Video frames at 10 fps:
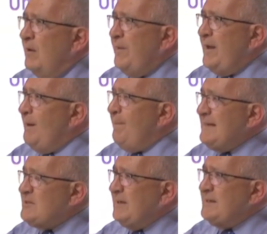They are
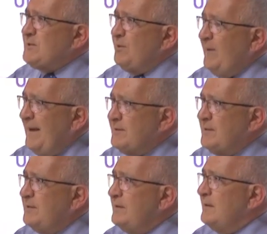basically
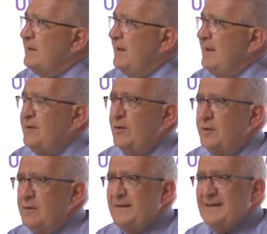surrounded in
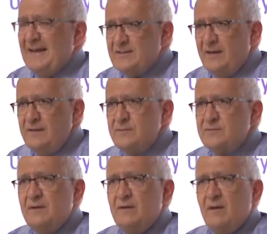urban
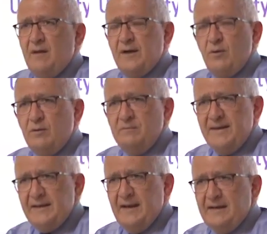ghettos, like Ong
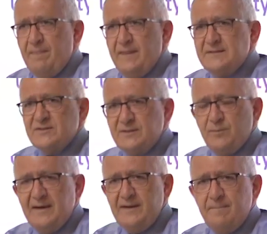Mingala in
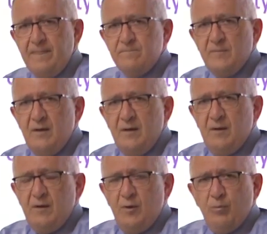Sitwe,
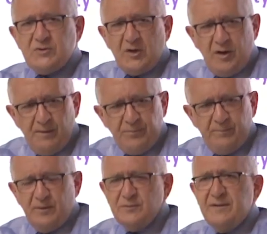which are
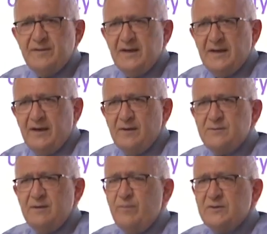comparable to the
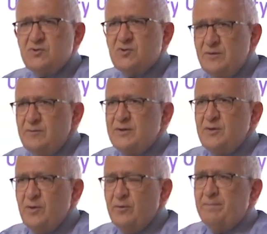ghettos in which Jews
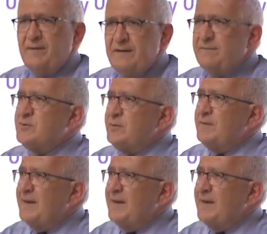in Europe lived during